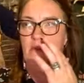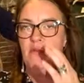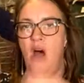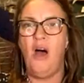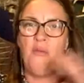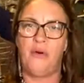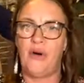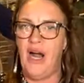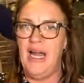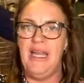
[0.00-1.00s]
Not
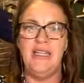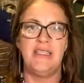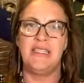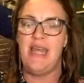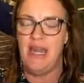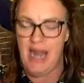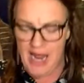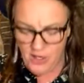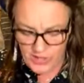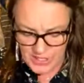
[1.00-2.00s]
bright and stand
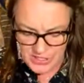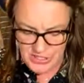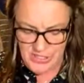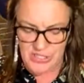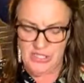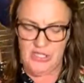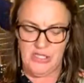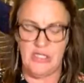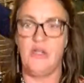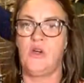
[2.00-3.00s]
out-ish. It's
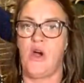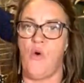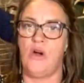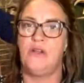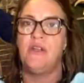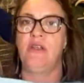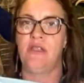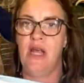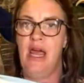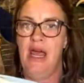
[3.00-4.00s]
just gorgeous.
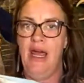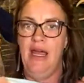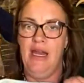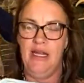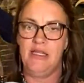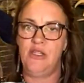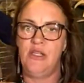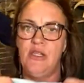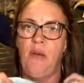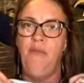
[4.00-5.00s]
And it's
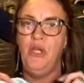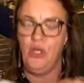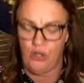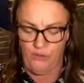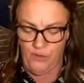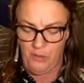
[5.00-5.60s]
just a beautiful